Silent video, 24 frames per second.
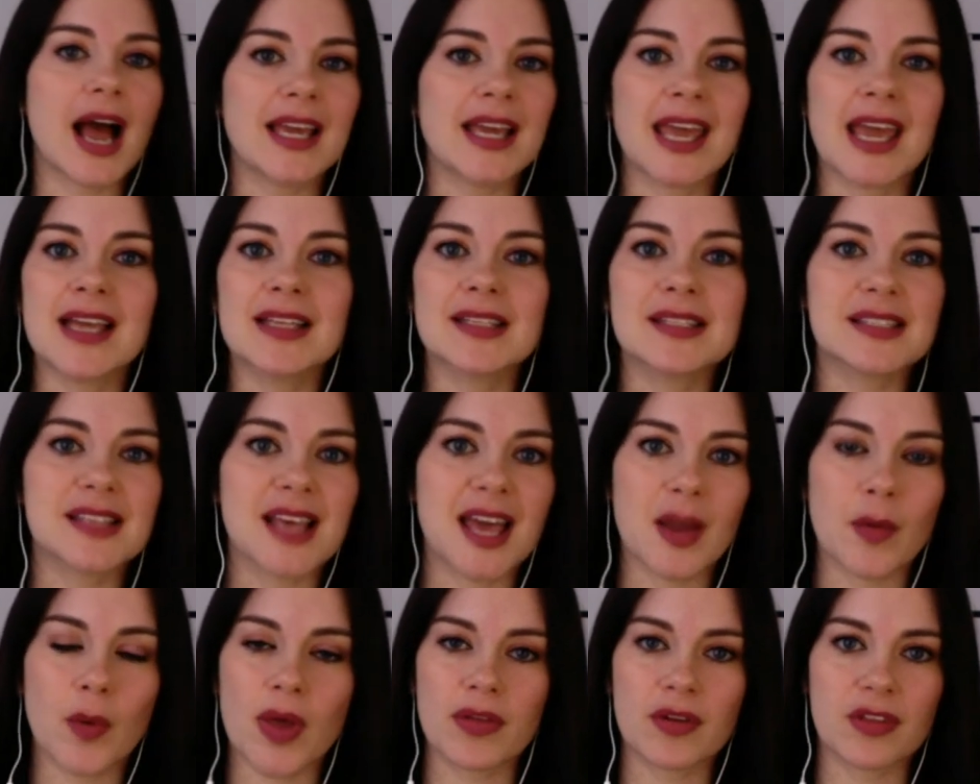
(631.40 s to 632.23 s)
can't
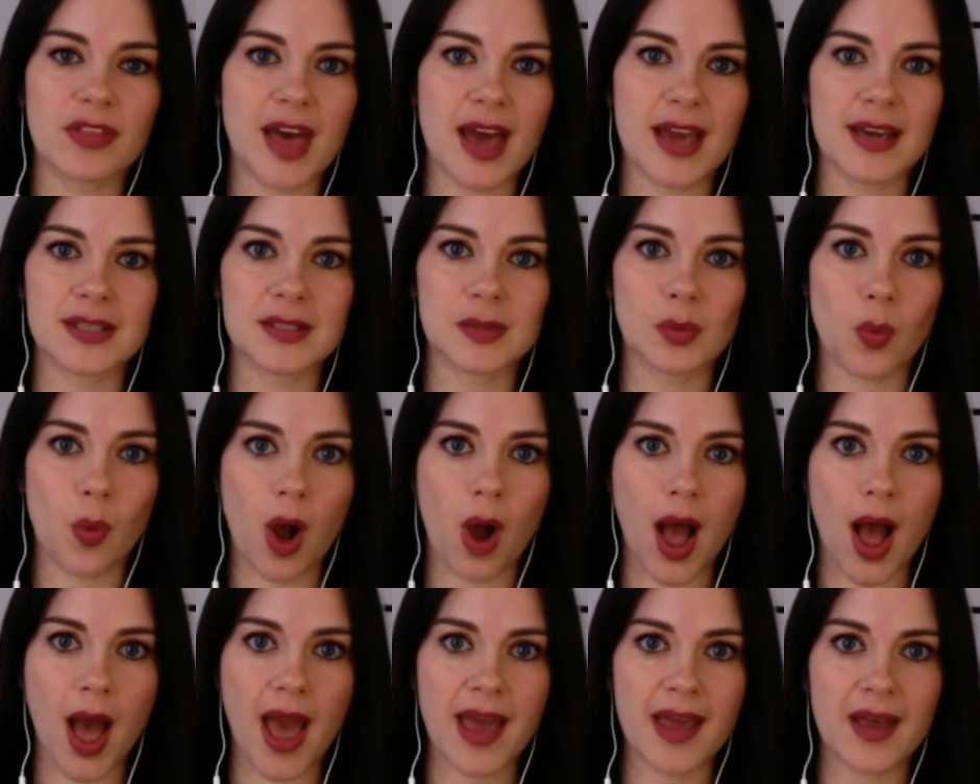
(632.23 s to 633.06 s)
say whether that is
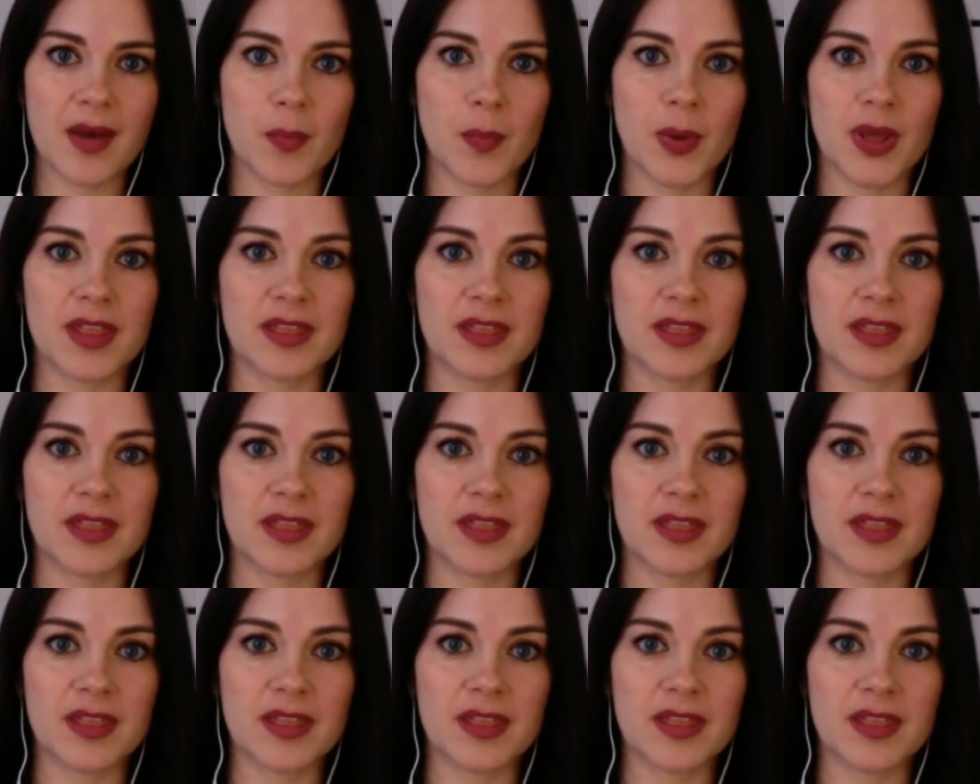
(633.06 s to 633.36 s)
why,